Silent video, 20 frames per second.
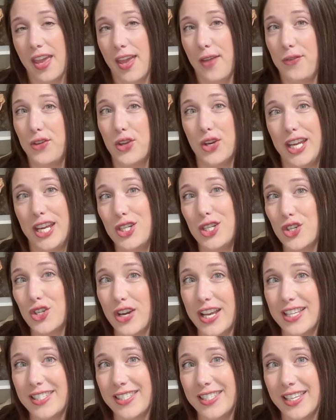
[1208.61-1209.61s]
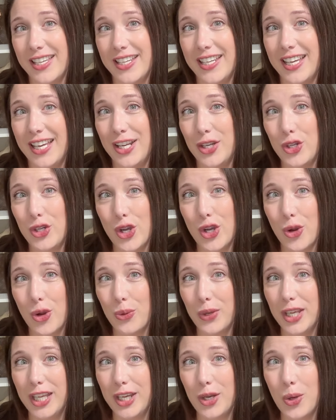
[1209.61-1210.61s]
If you're interested in
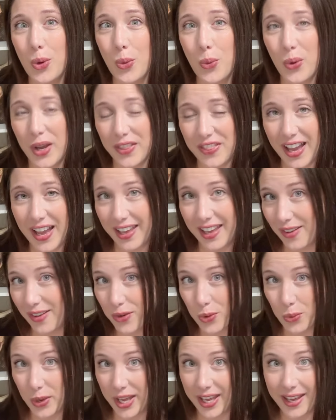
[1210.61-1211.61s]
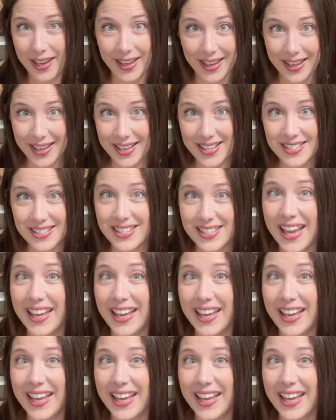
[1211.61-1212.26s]
knowing what that giveaway is,